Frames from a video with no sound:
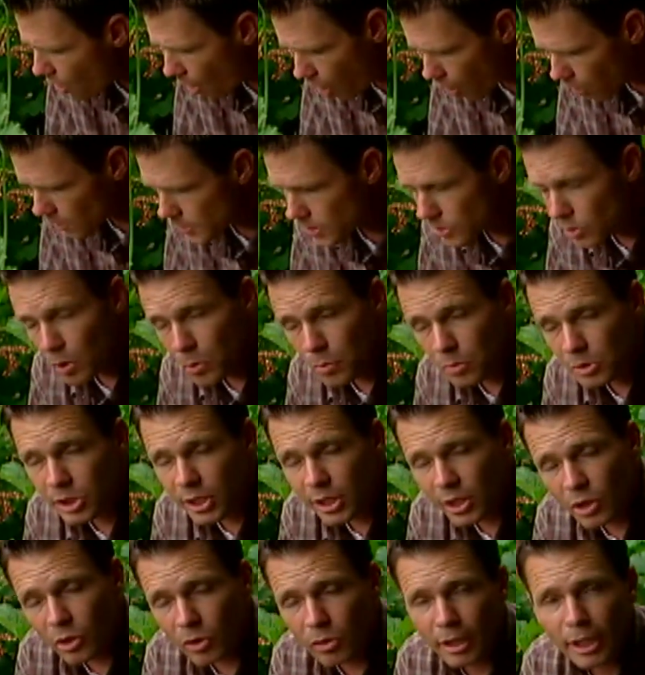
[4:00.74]
Also
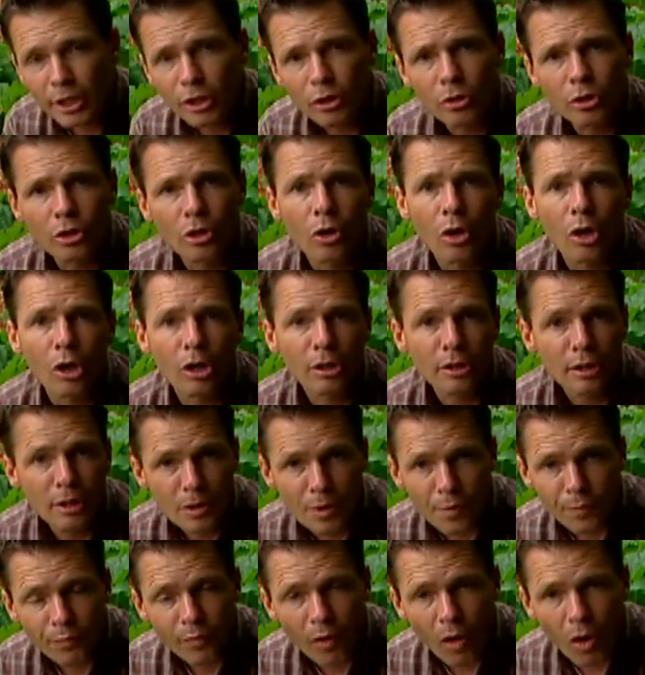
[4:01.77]
tilling your garden
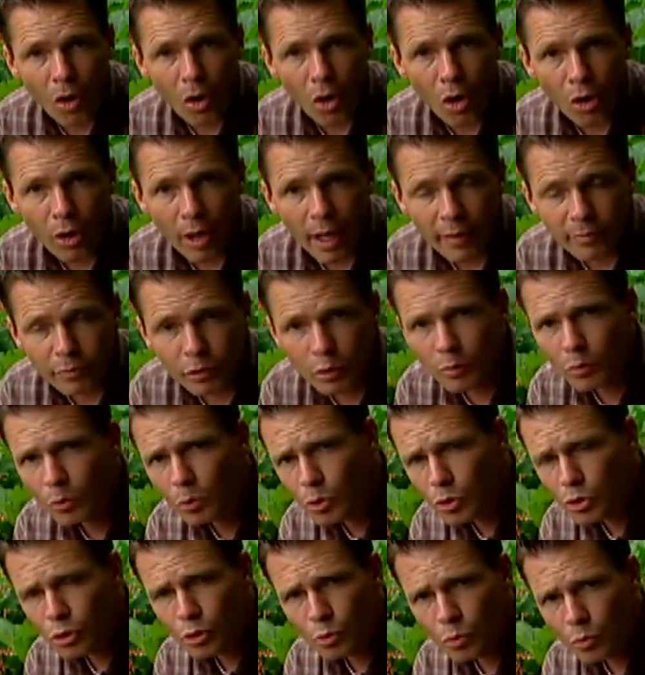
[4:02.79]
in the fall after
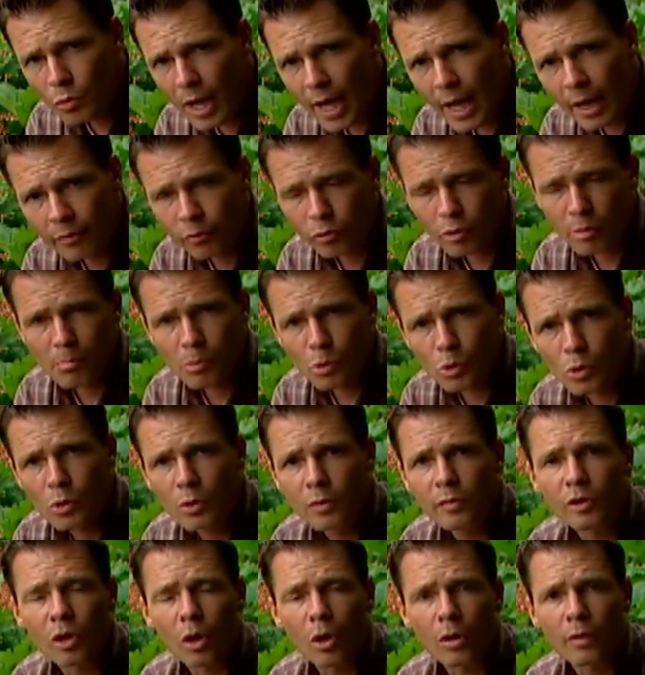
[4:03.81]
you, you have
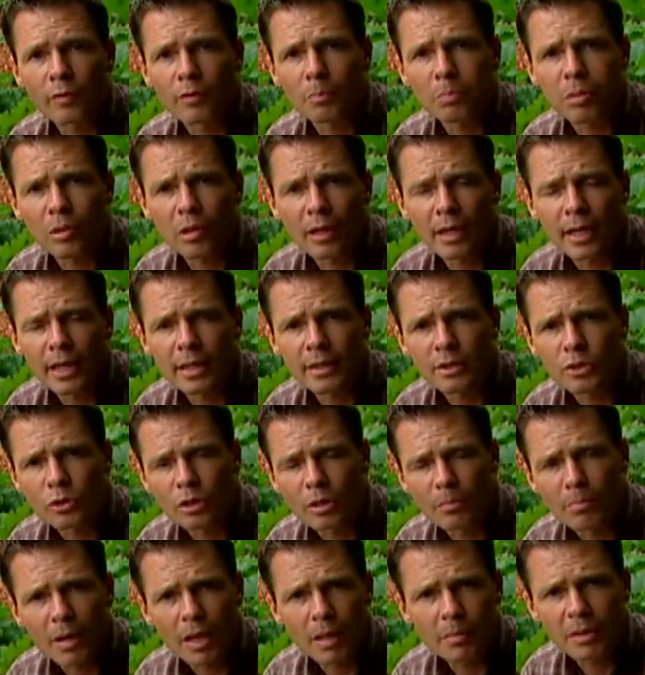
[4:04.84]
removed all of the plants, you
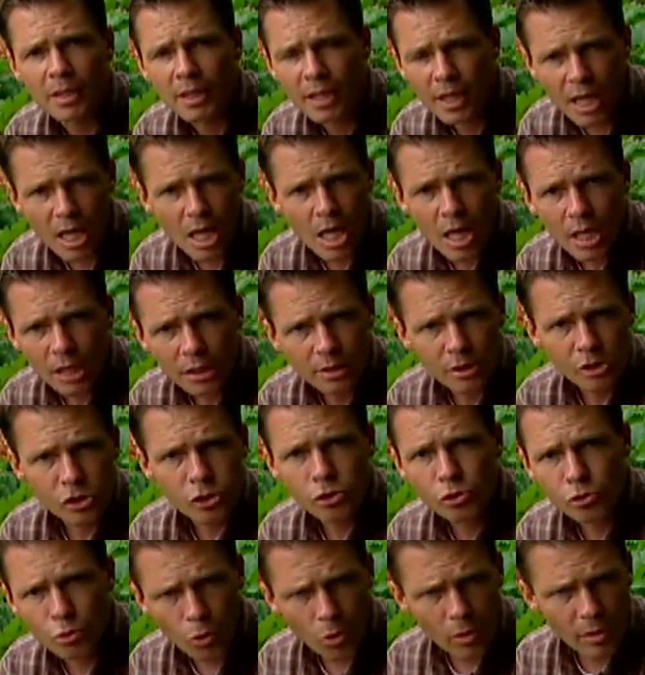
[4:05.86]
can maybe
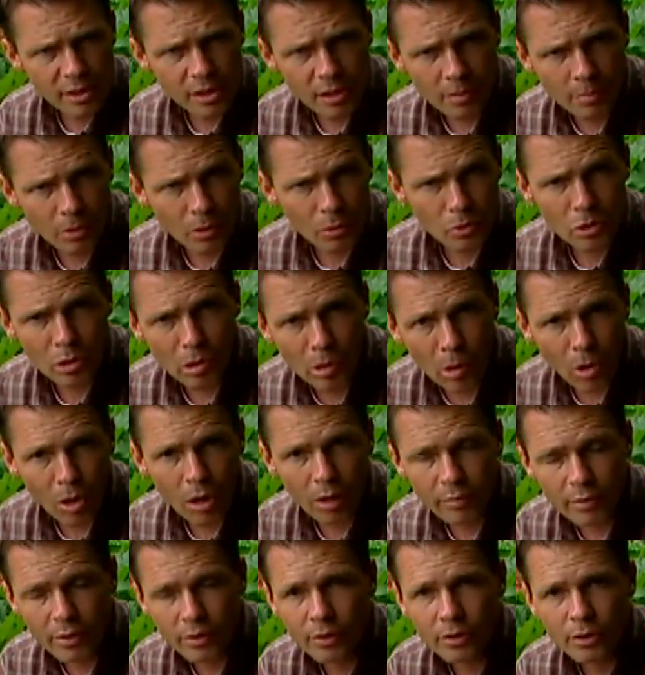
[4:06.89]
destroy some of those
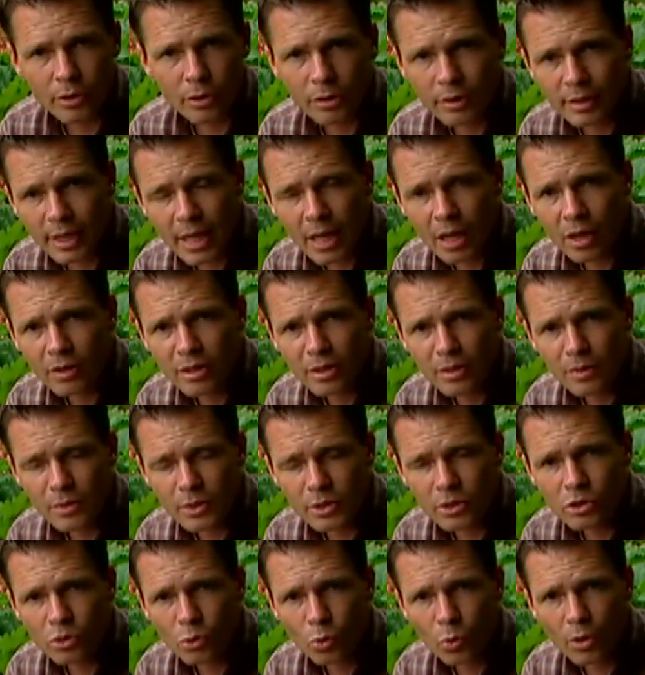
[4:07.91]
larvae that are down in the
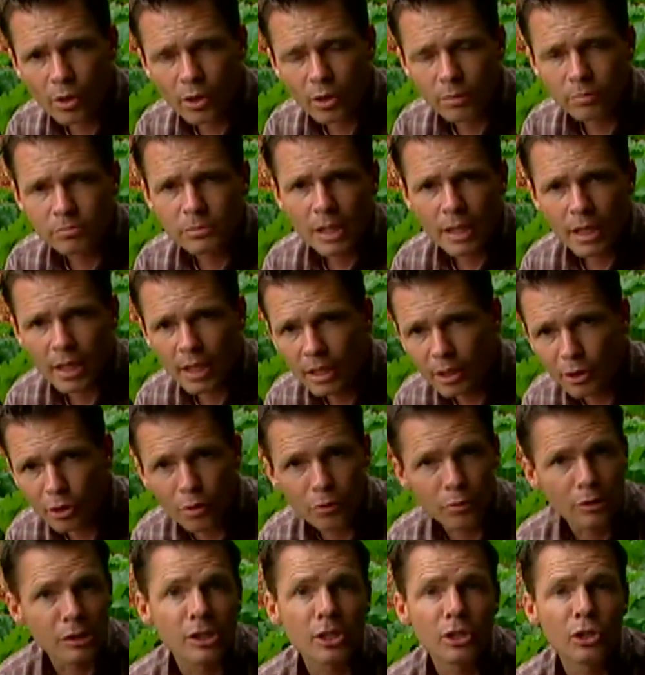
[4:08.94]
soil. And
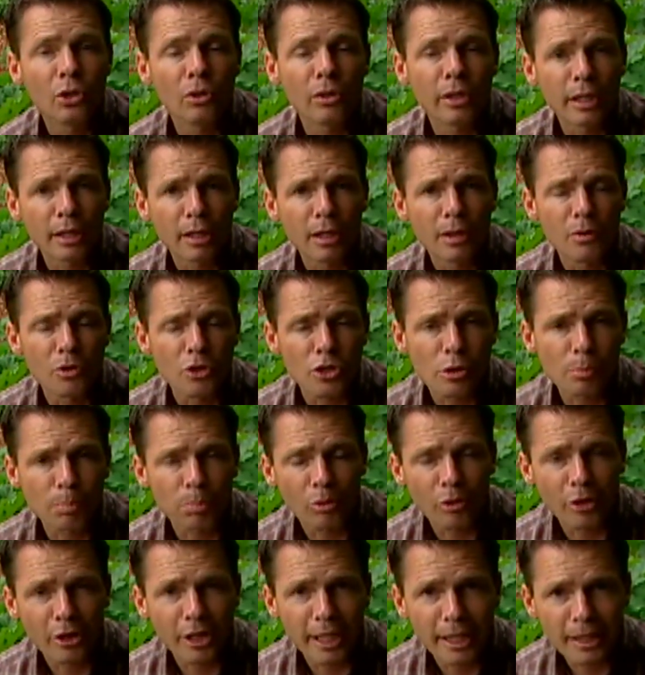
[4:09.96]
another tilling in the
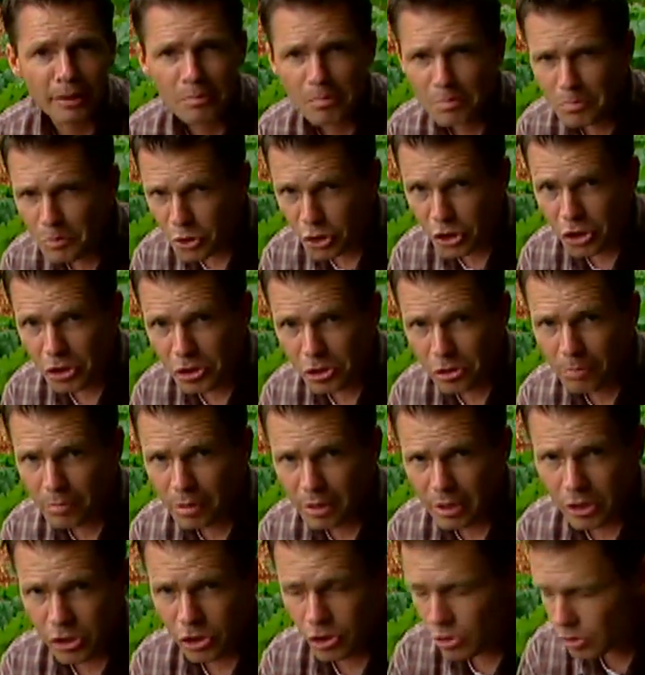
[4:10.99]
spring just to
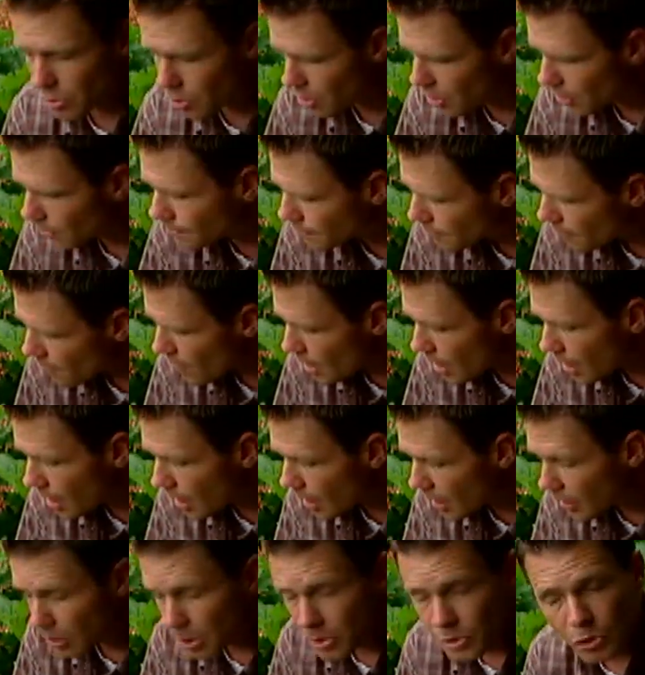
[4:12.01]
be sure.
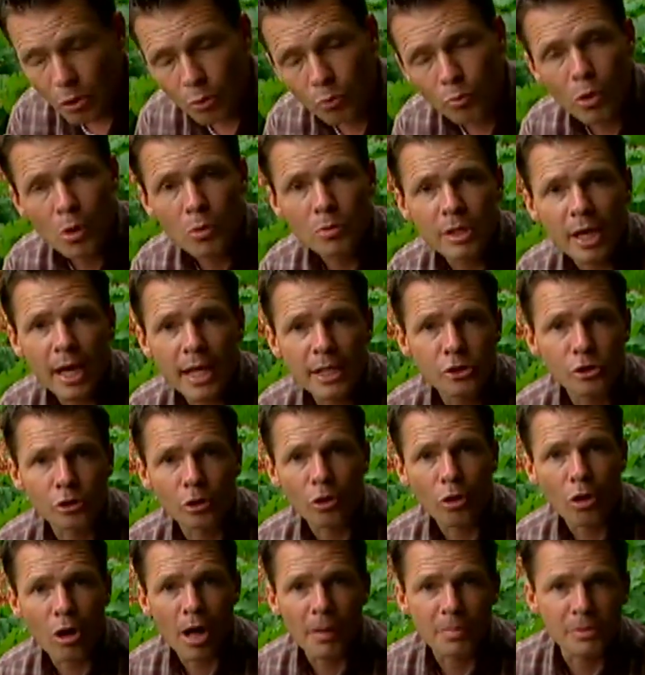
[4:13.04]
And also rotate your
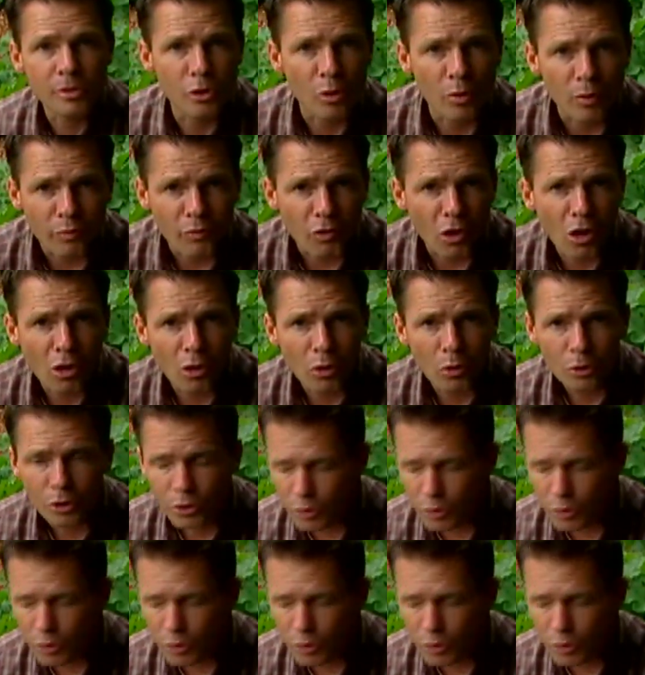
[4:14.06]
crops. Don't follow